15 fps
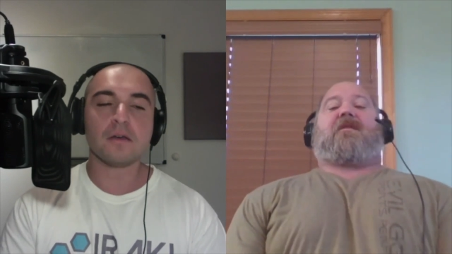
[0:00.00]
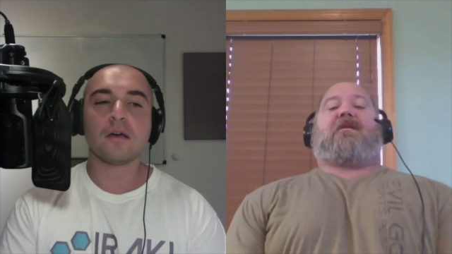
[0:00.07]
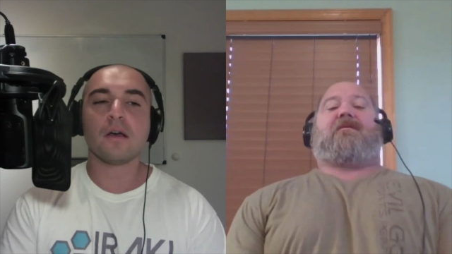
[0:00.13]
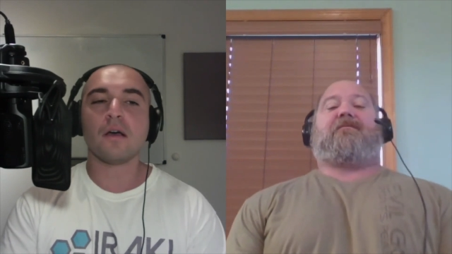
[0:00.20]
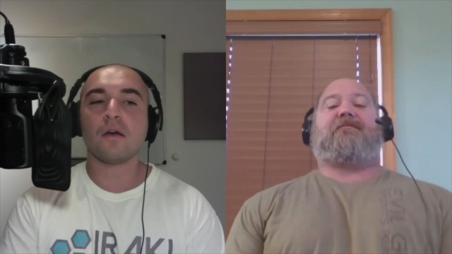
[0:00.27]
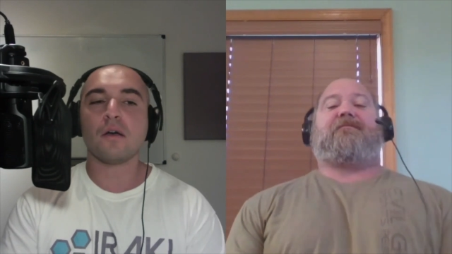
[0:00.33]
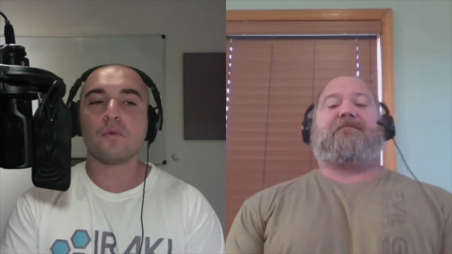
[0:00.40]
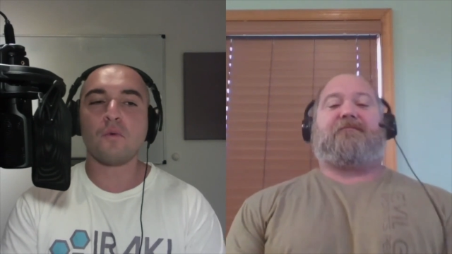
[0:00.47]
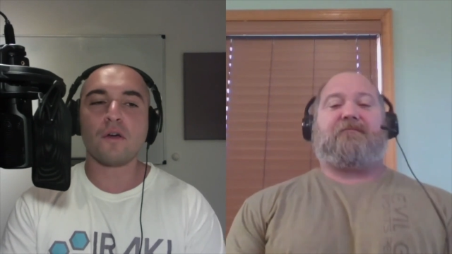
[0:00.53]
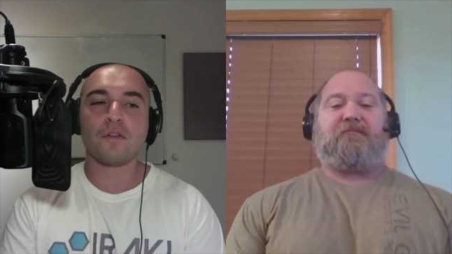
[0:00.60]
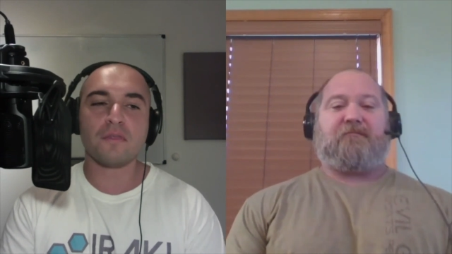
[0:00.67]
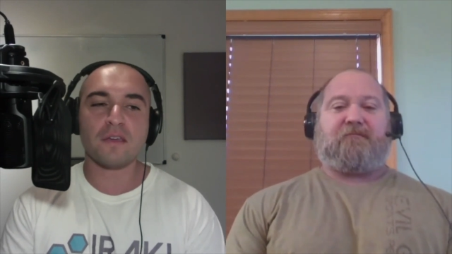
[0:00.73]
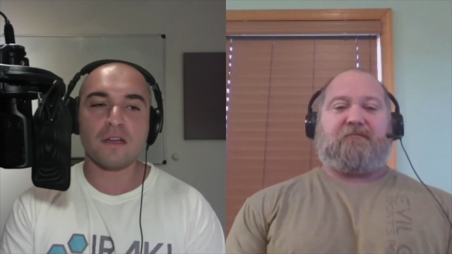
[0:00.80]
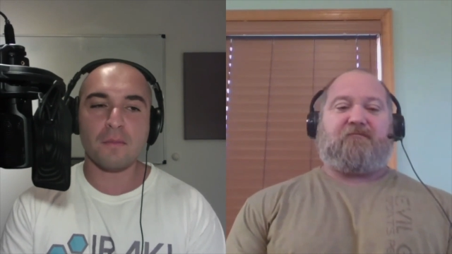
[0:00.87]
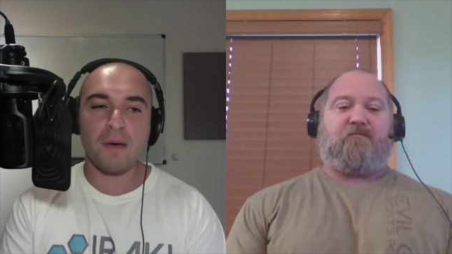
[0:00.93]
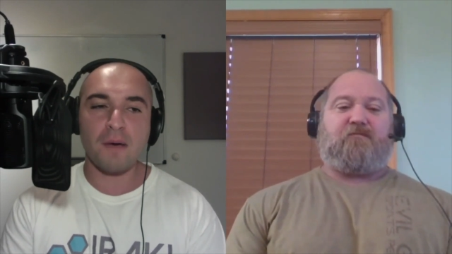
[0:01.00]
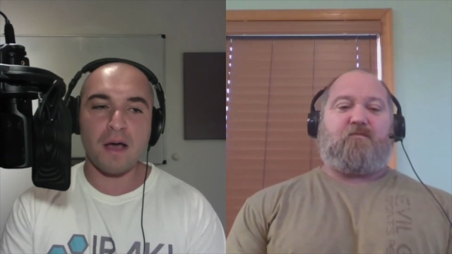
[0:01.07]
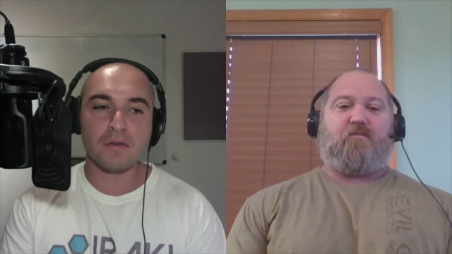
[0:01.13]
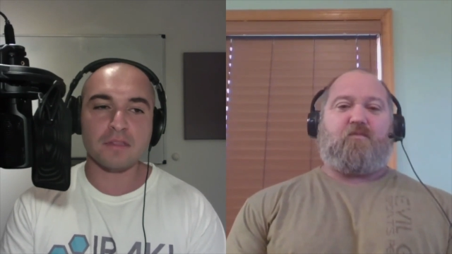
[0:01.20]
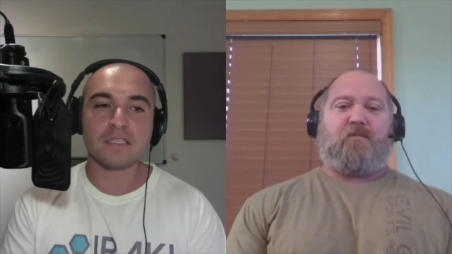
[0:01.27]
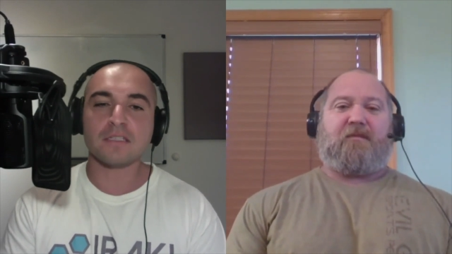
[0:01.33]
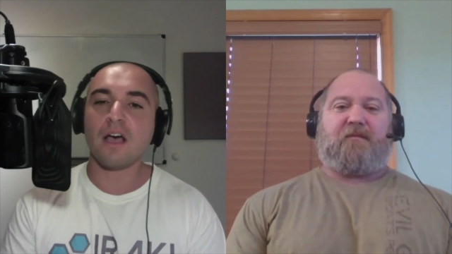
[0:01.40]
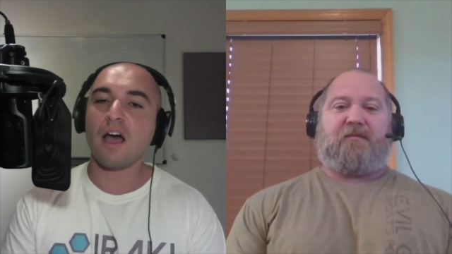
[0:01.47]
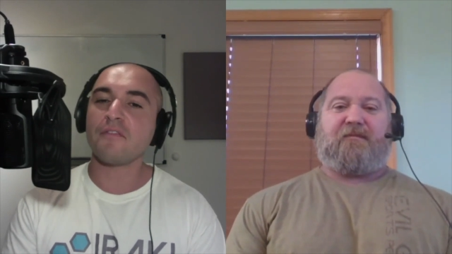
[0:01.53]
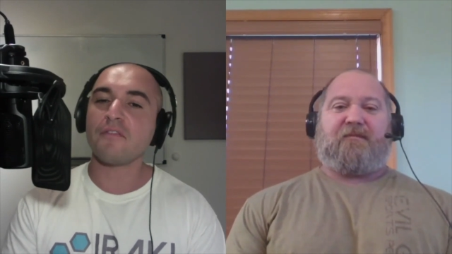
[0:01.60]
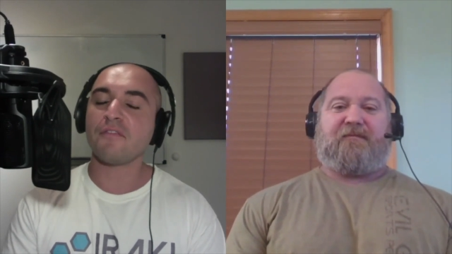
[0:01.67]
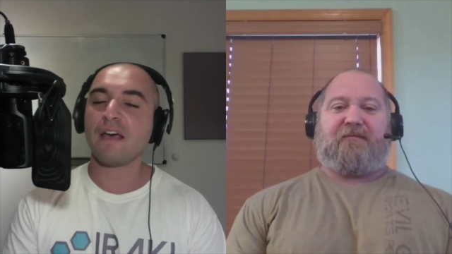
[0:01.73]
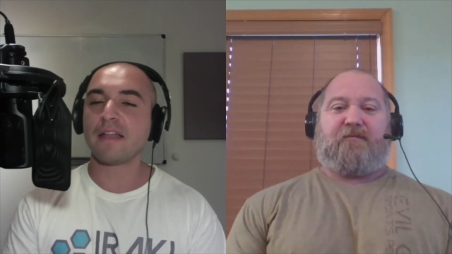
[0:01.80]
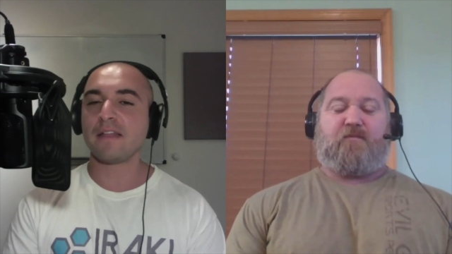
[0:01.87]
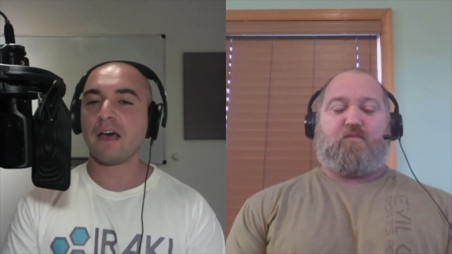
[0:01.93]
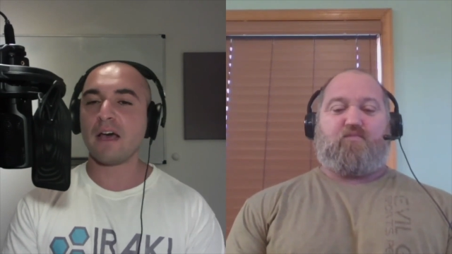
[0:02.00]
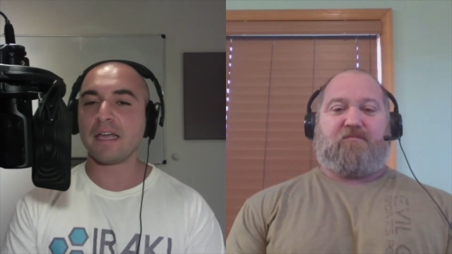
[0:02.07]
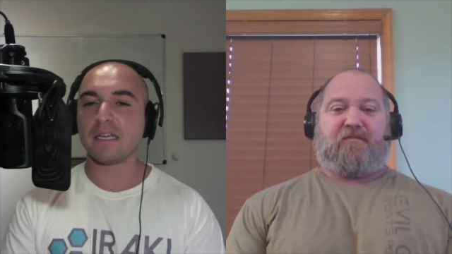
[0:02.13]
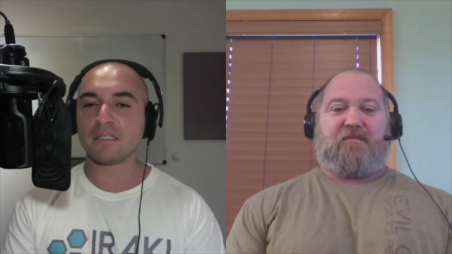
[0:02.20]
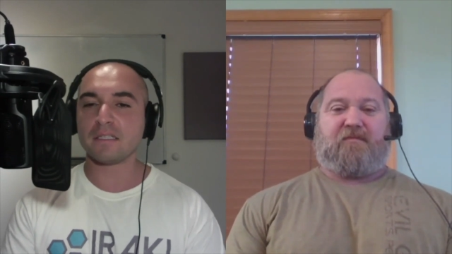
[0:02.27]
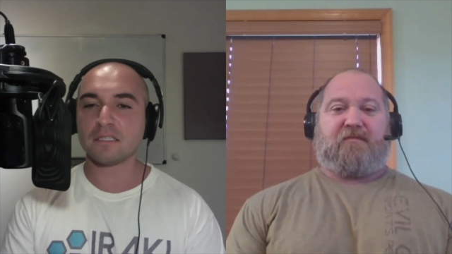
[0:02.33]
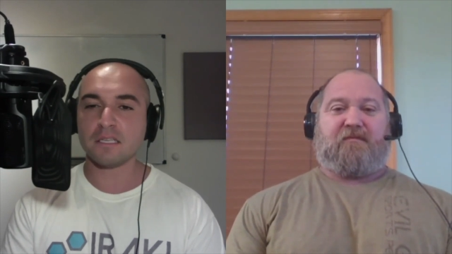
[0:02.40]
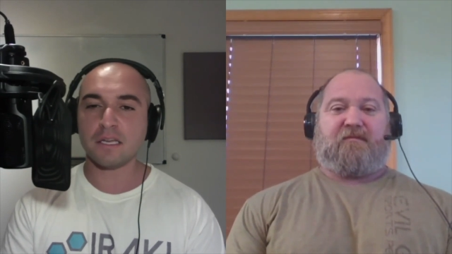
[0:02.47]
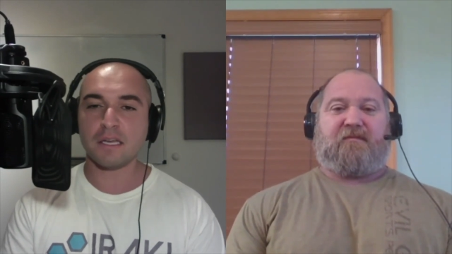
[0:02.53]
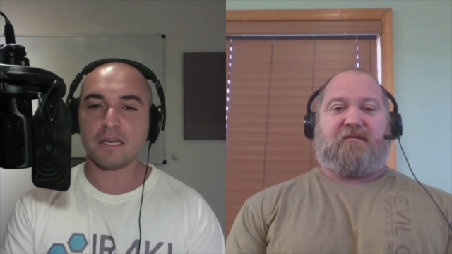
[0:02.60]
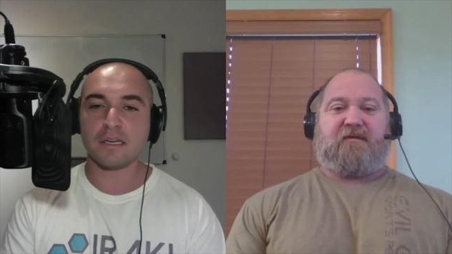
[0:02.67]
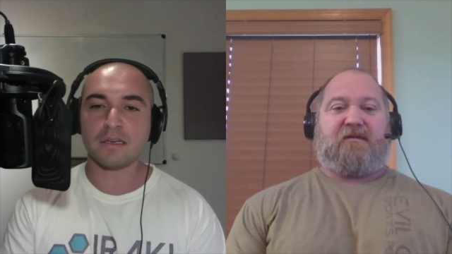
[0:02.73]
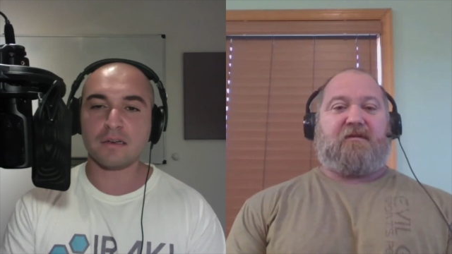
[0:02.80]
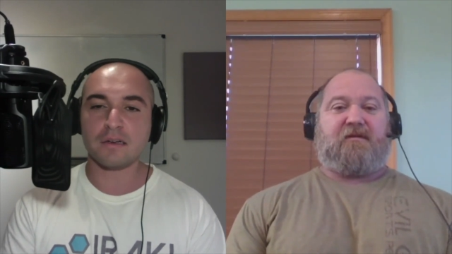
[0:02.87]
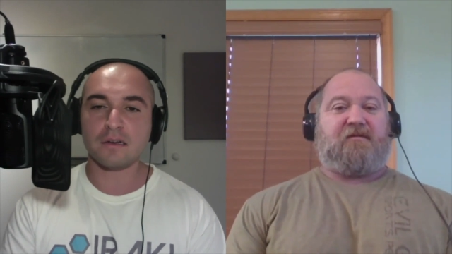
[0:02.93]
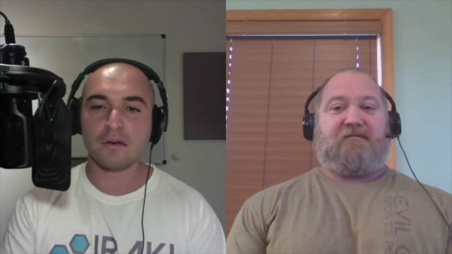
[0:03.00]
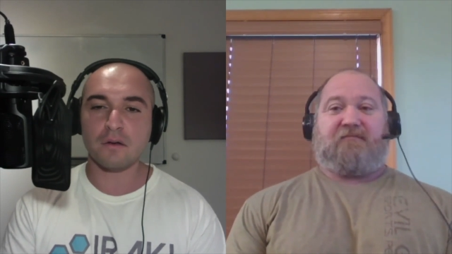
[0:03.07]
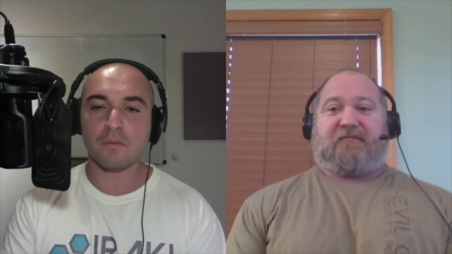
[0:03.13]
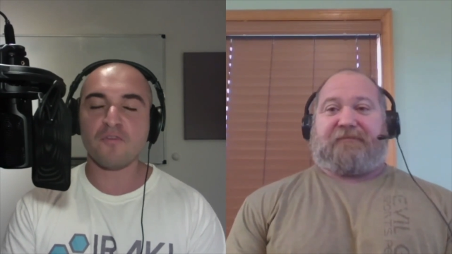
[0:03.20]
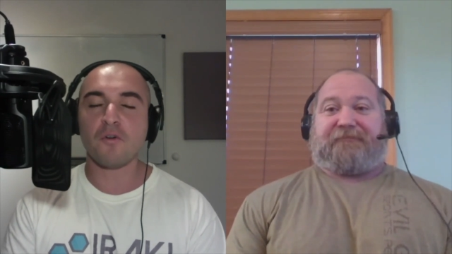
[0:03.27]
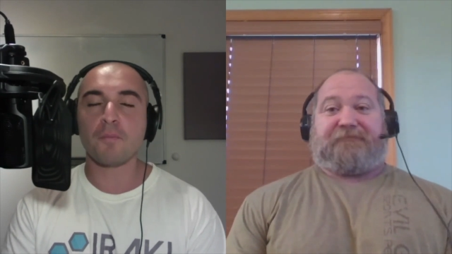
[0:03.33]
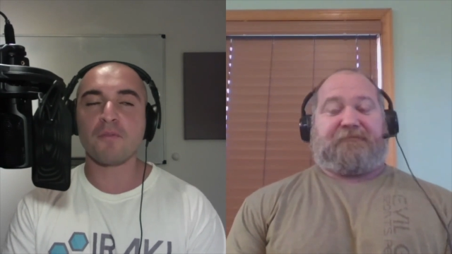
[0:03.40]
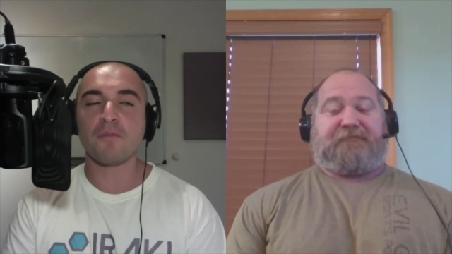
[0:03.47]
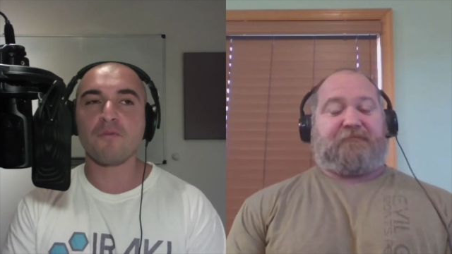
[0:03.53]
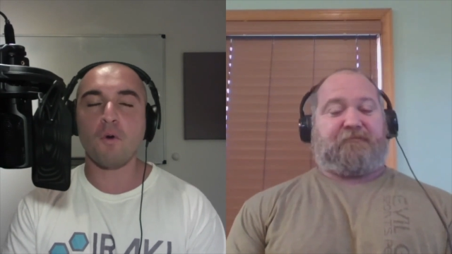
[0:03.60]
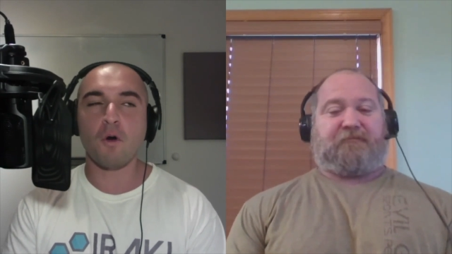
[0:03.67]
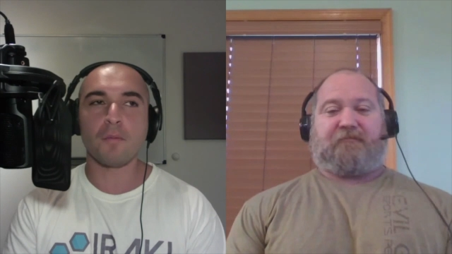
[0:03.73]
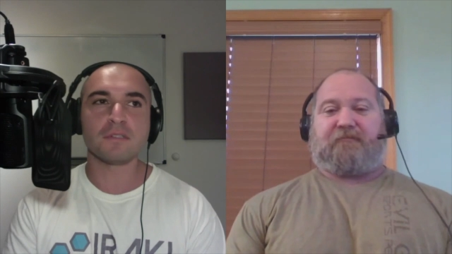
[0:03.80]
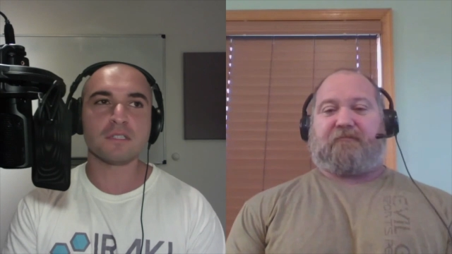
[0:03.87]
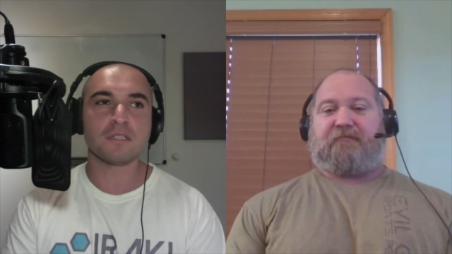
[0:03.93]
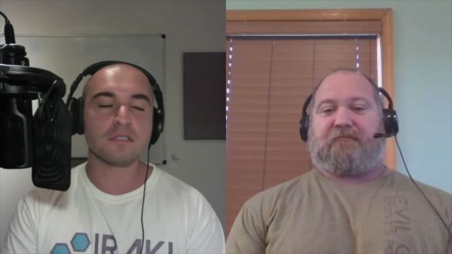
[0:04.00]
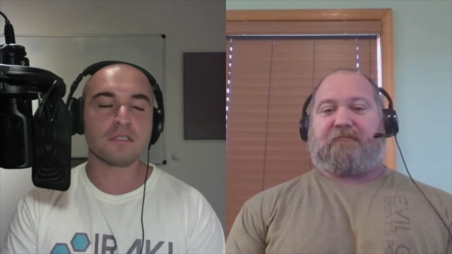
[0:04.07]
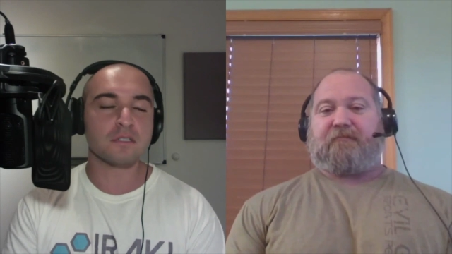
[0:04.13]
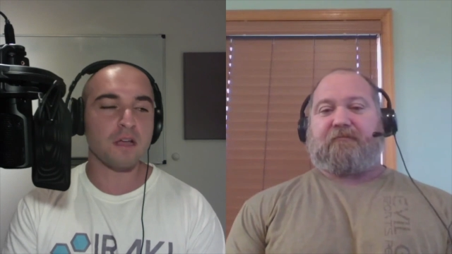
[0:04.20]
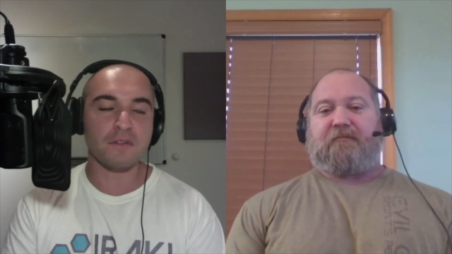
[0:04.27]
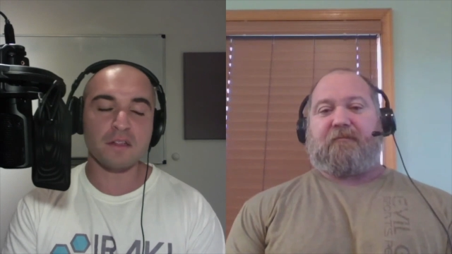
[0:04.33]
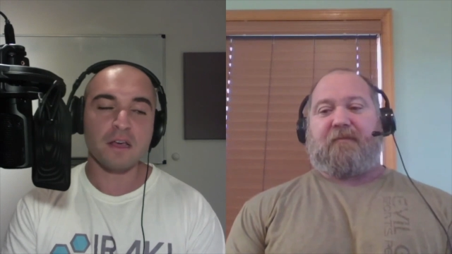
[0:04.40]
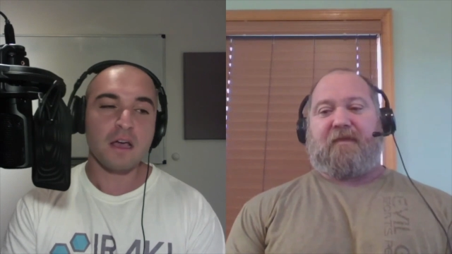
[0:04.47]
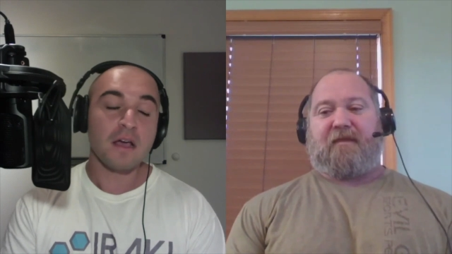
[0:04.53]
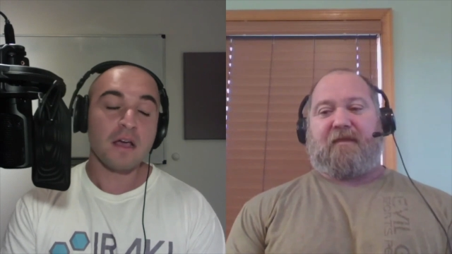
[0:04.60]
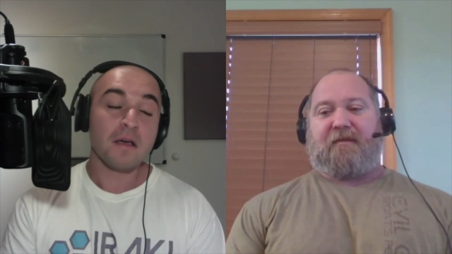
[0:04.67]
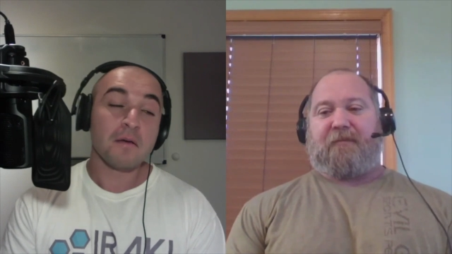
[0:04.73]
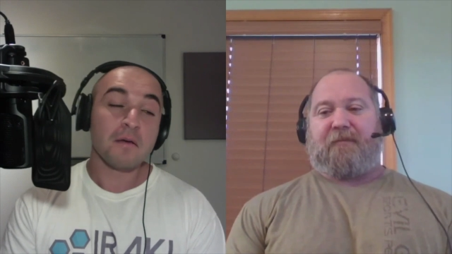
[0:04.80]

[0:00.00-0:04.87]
Speaker 1: uh, what do you think about these high fat diets and for performance and stuff? And